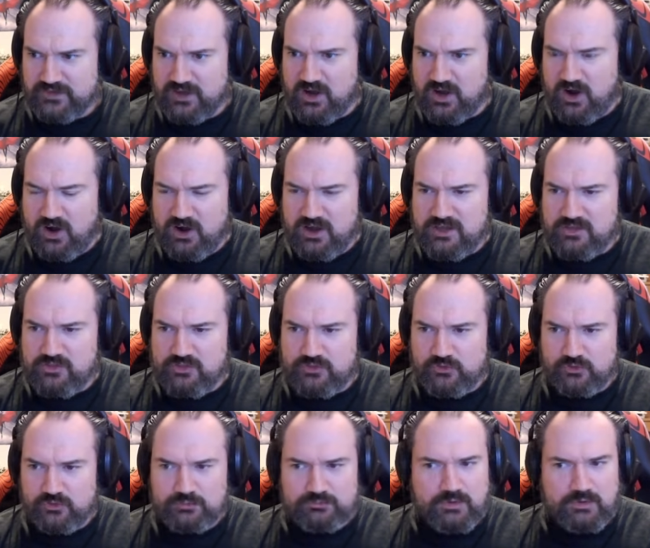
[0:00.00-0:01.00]
I
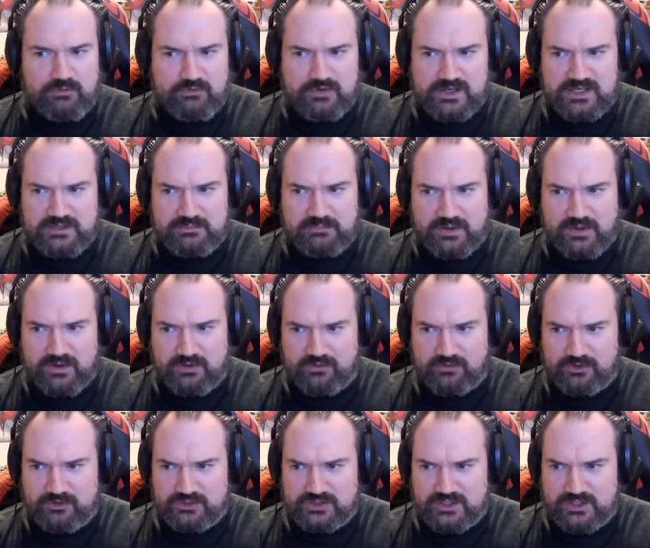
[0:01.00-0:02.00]
thought marine
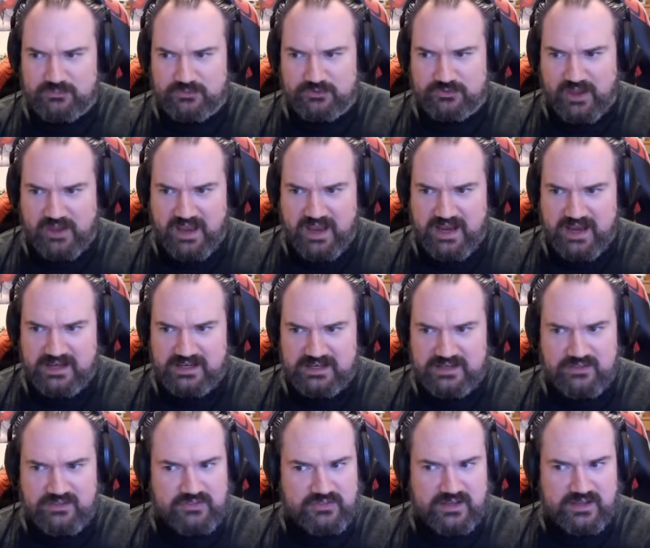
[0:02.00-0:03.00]
biology was
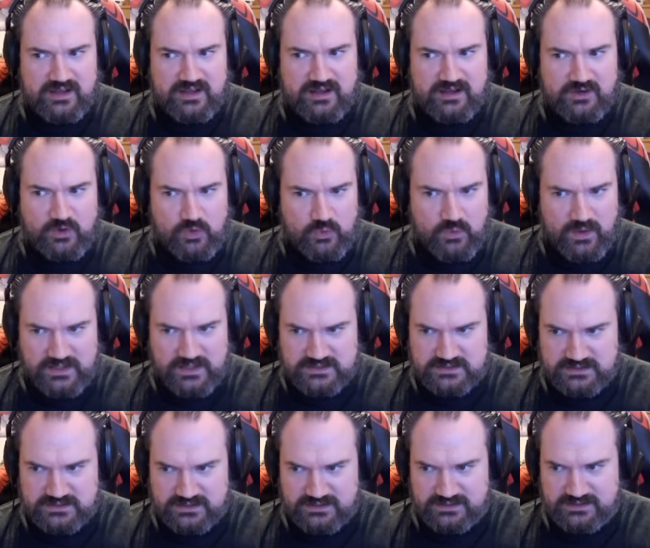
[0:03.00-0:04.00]
anything
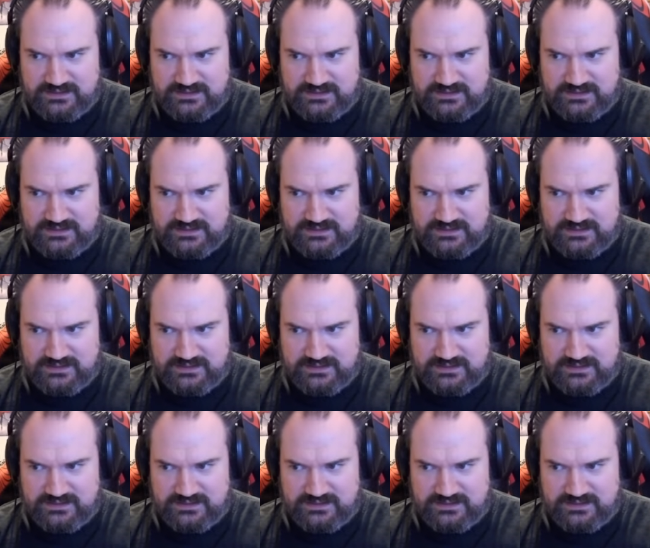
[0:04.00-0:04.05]
aquatic.